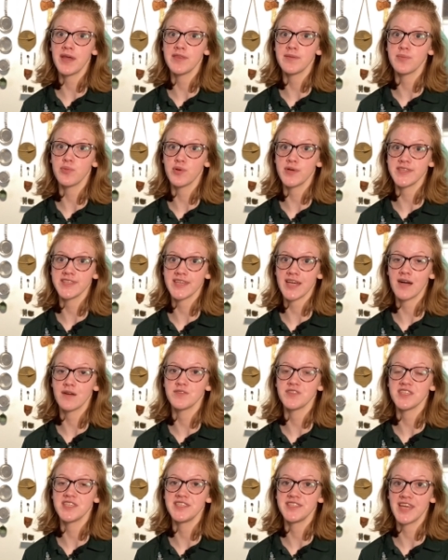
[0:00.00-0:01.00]
the Boy
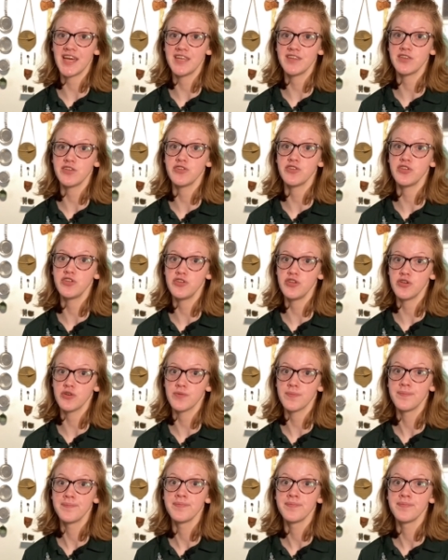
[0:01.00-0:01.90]
Scouts intended to do: